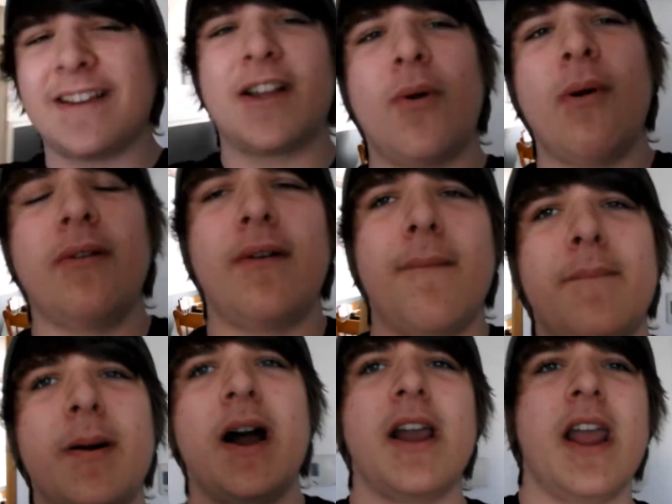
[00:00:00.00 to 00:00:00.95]
go out and
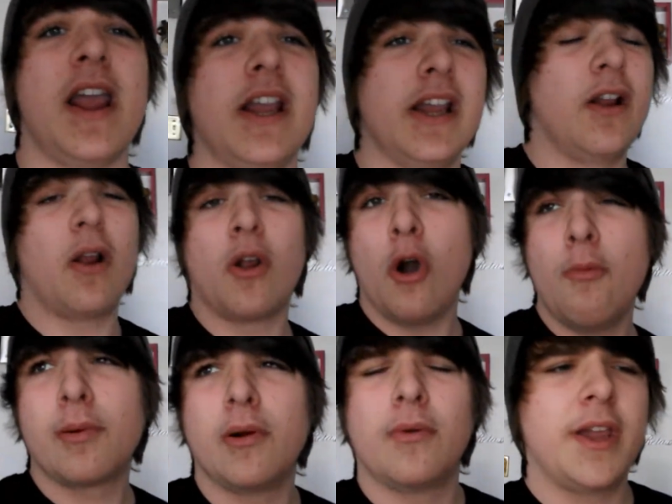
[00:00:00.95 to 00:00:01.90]
buy a
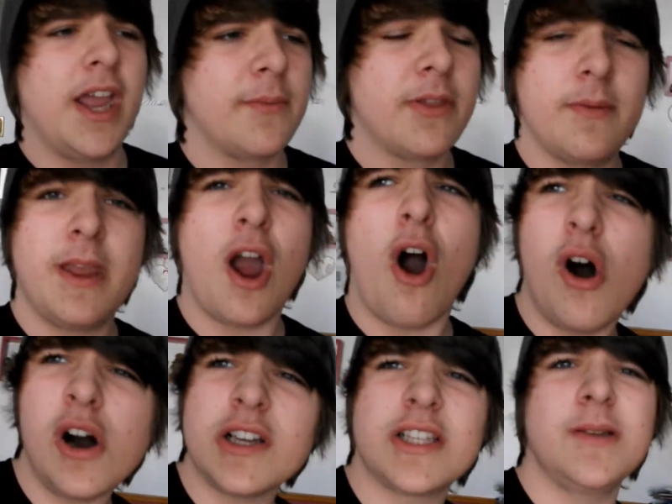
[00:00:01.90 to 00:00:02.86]
GoPro camera. That'd be
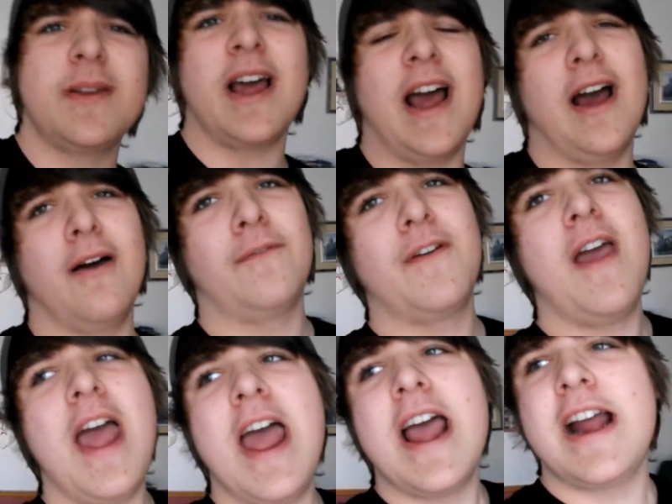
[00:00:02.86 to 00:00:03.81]
awesome to have.
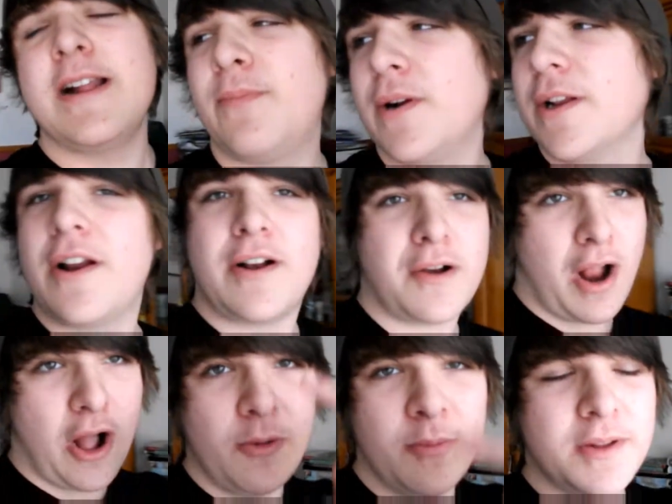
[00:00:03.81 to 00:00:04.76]
Oh, that would be awesome. And put it on our
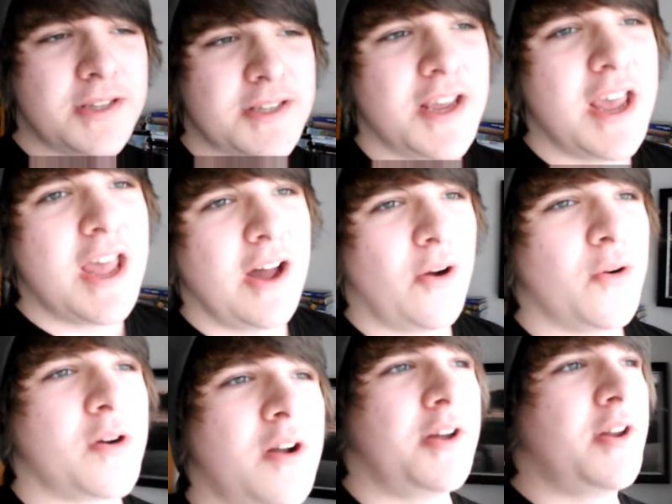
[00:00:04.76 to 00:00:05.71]
helmets,
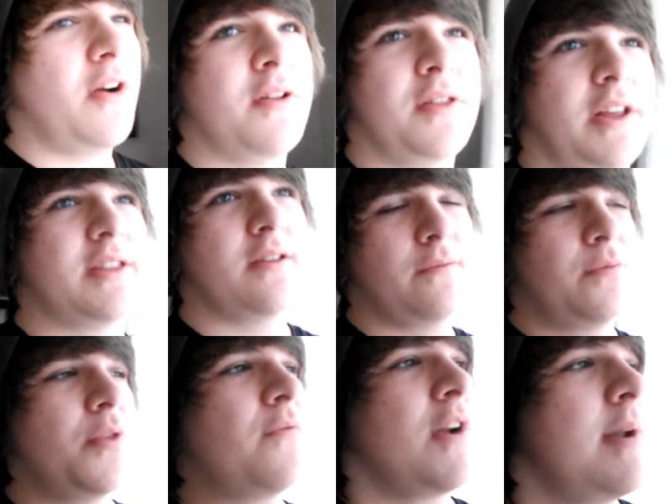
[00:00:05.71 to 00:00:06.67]
or on like, the
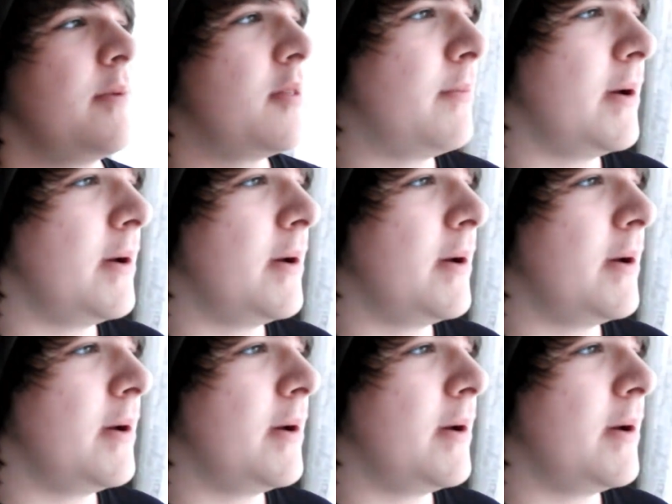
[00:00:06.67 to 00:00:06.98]
frame of the